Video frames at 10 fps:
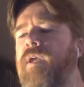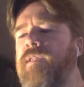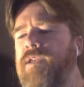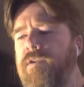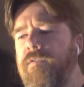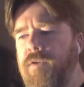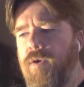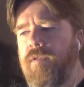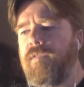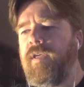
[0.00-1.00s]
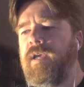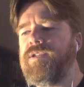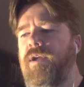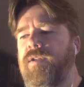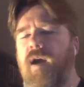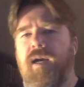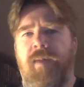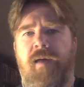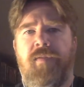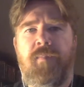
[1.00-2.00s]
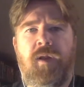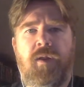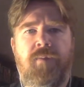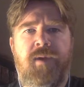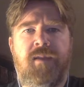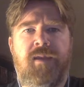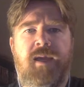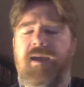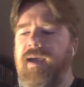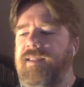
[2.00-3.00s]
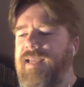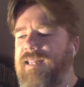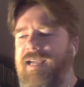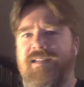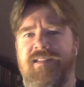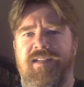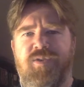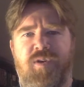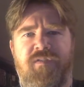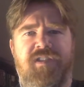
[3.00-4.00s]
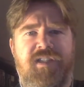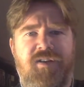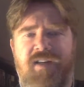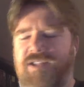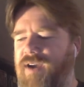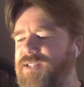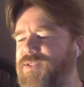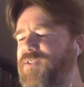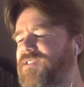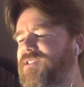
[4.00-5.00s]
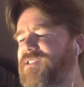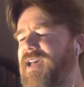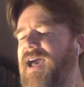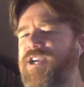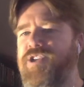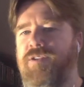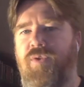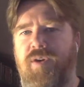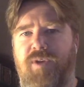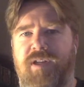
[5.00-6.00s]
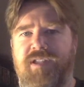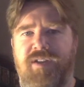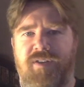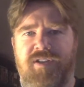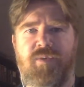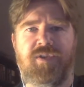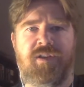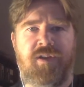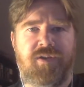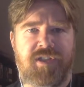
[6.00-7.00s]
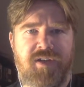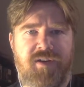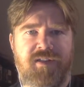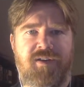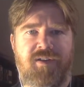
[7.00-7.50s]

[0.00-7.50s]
They did a few other things, and I'll talk about them in a little bit. They liked these sort of series, right? So this is the action toy book series. There was another series